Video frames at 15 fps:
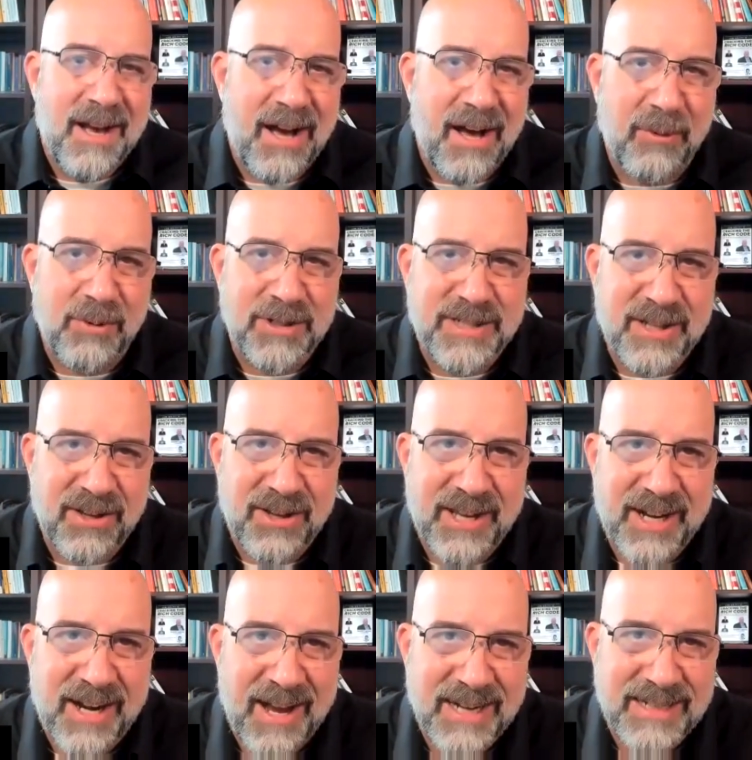on
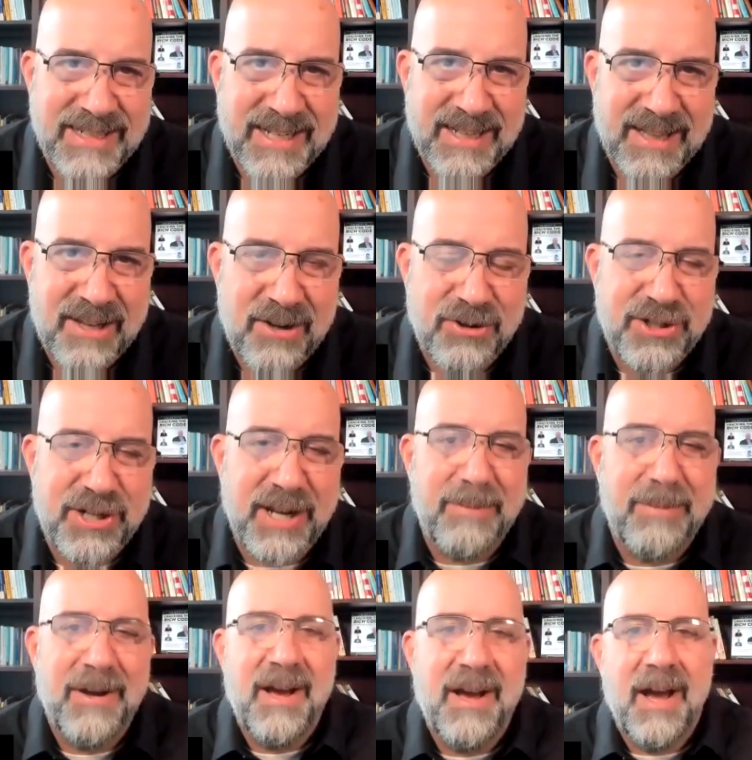resilient IT leadership.
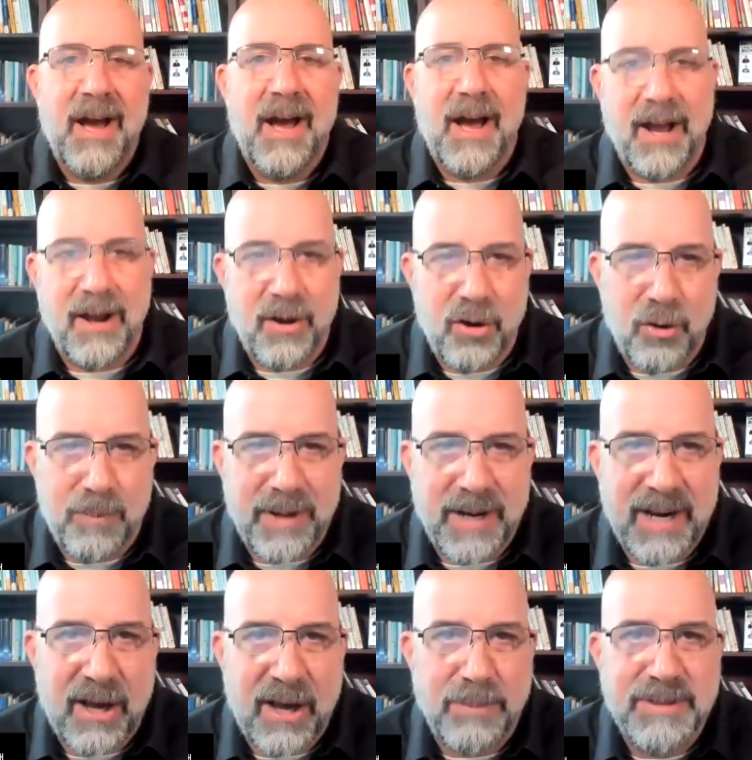I hope it
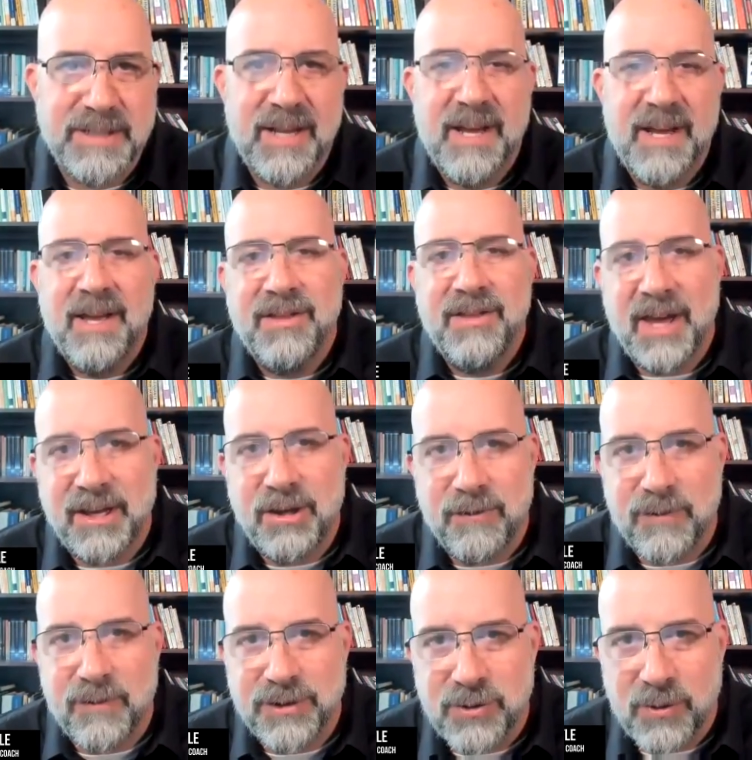helps. Thank you
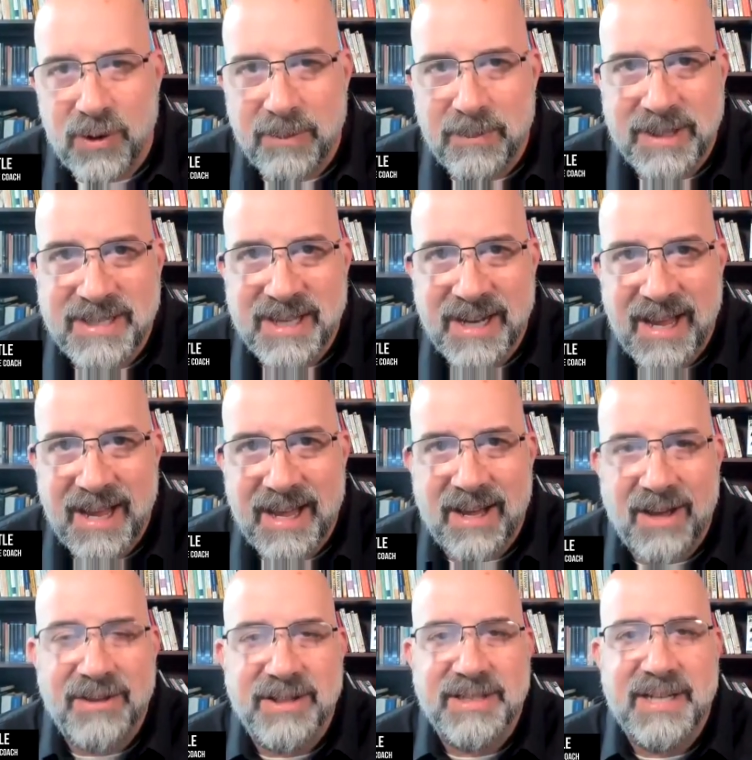for joining me today
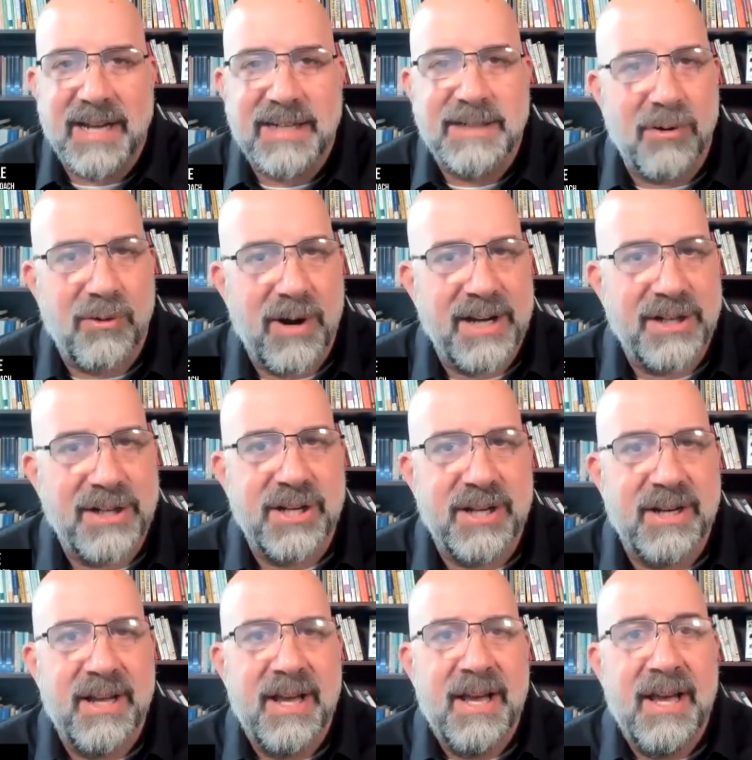on this
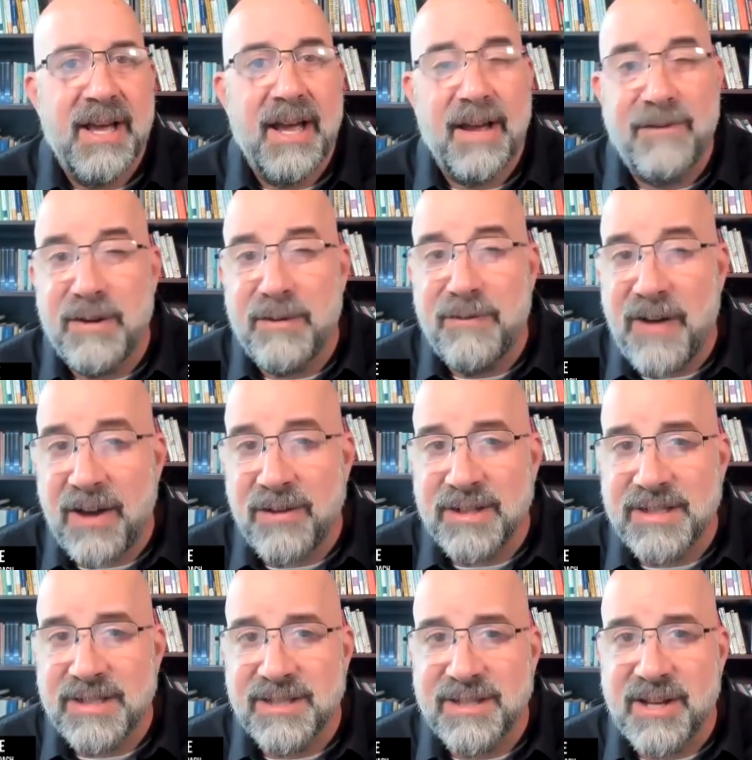exploration. If you found
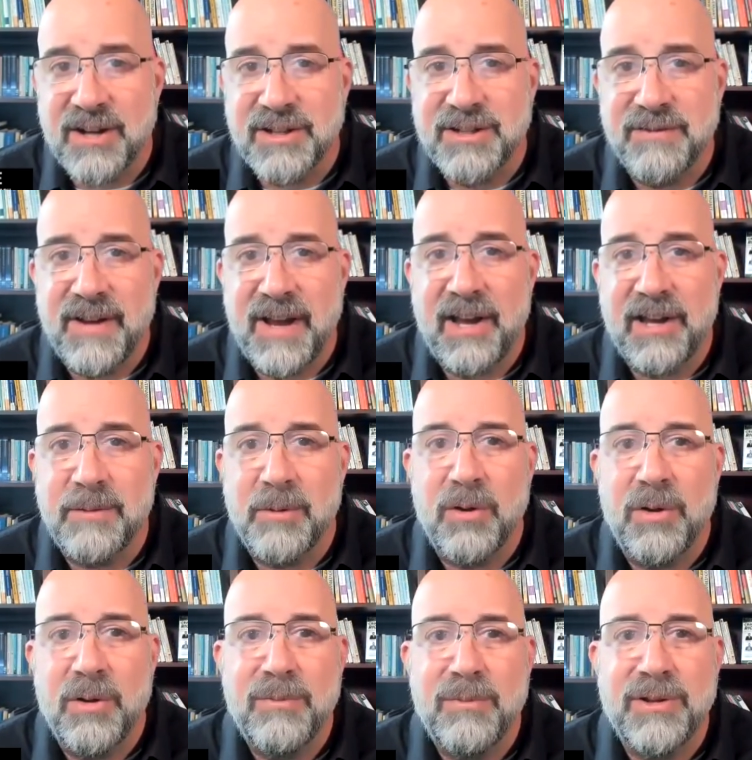this discussion
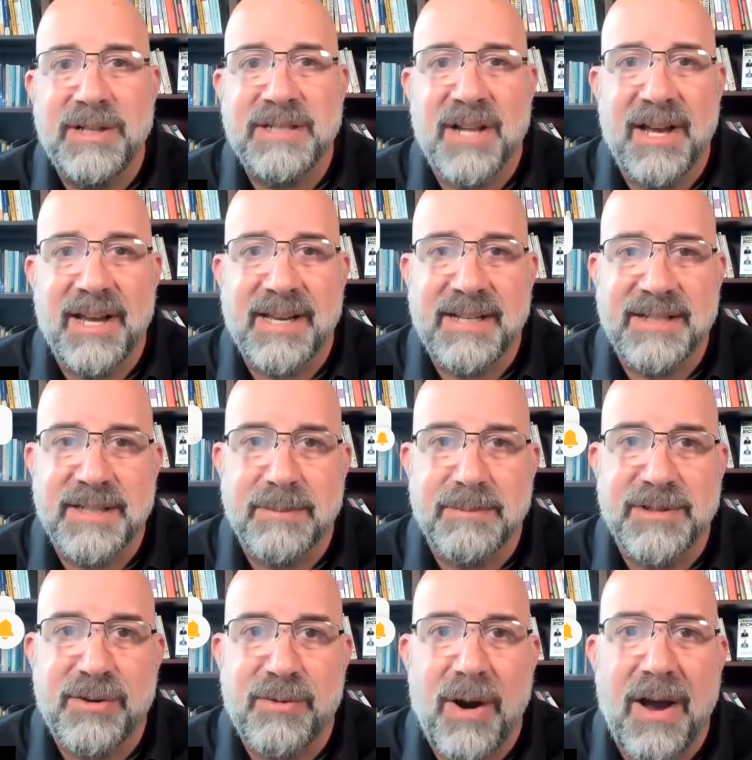valuable, please like and
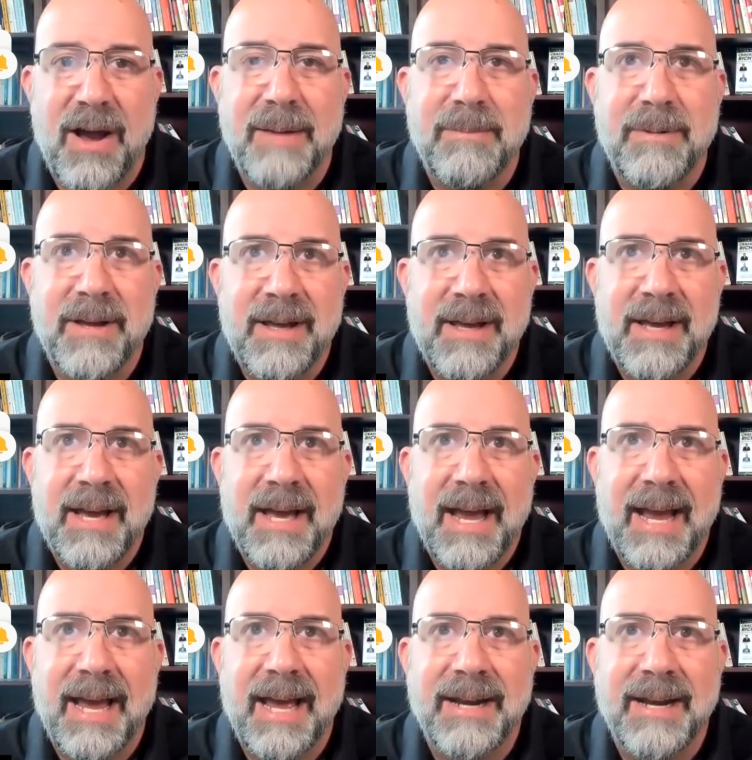subscribe
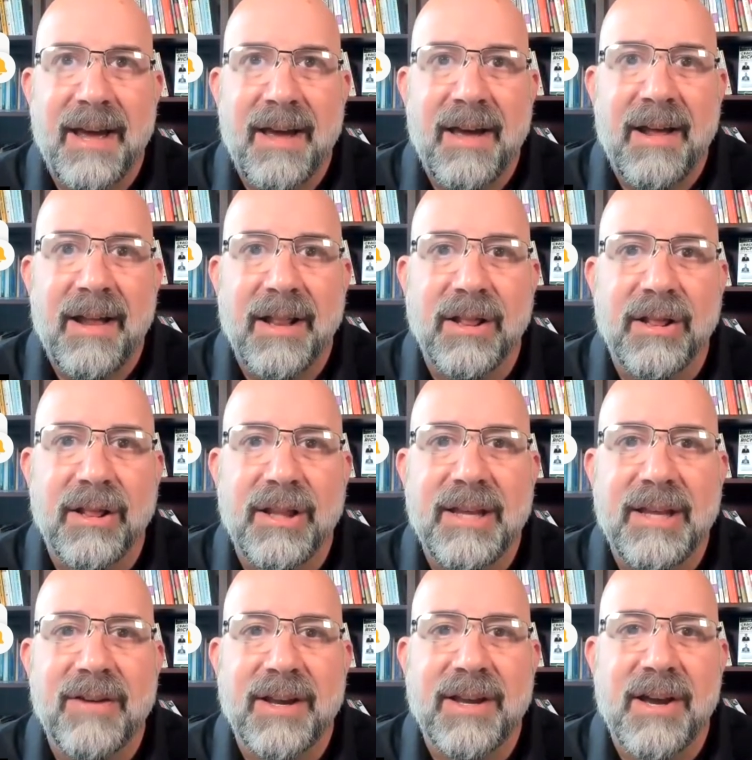and
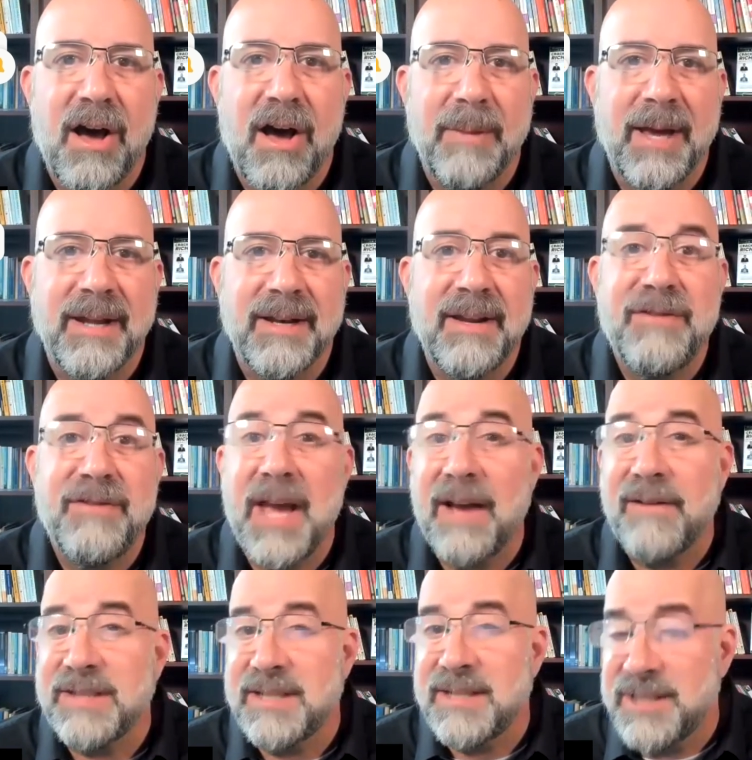leave a comment. And if you
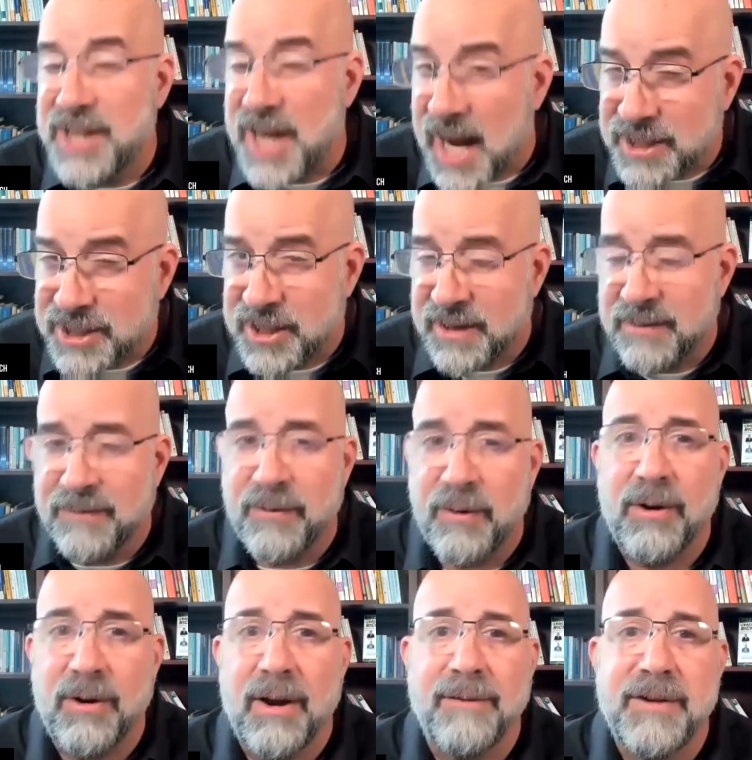have a suggestion
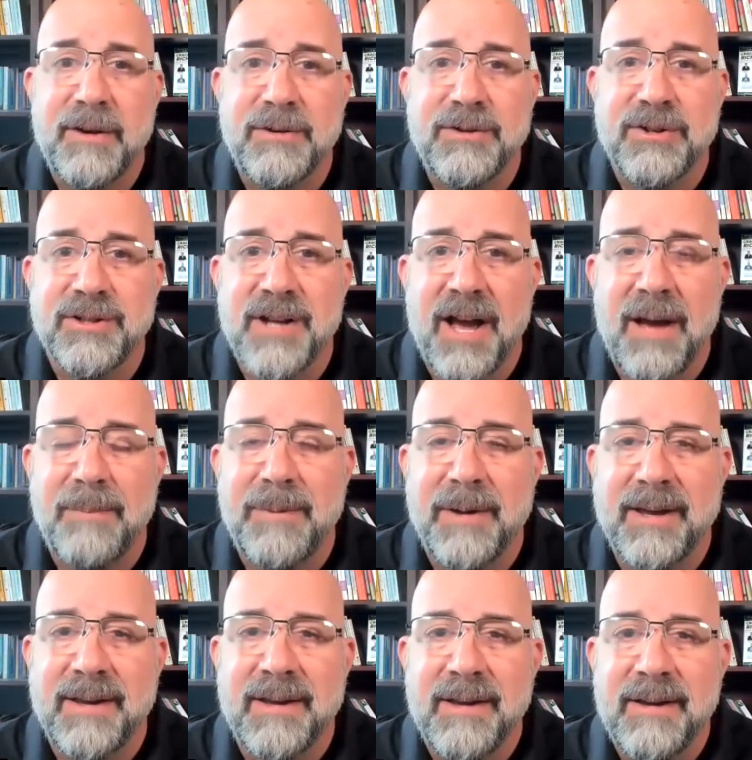for a future
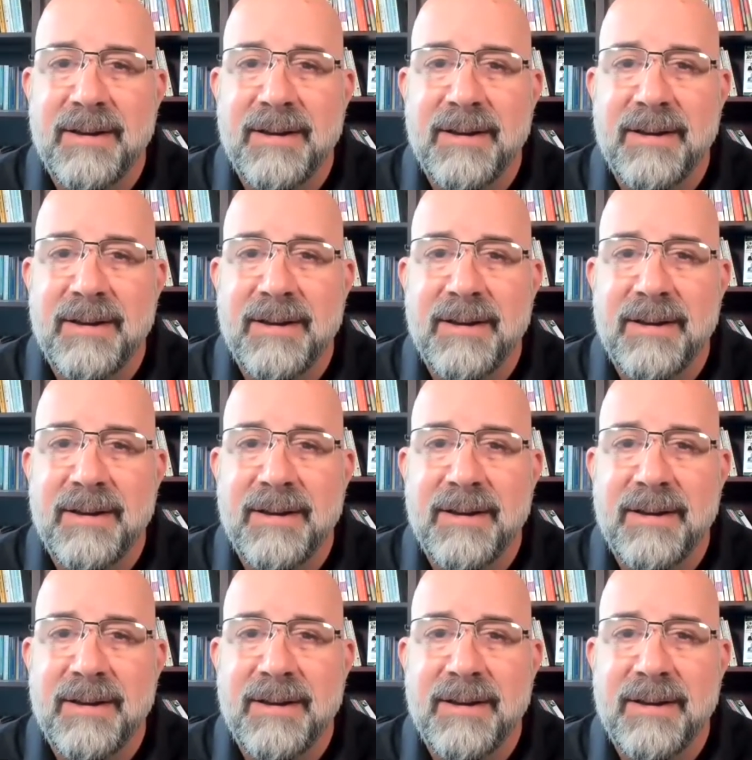topic,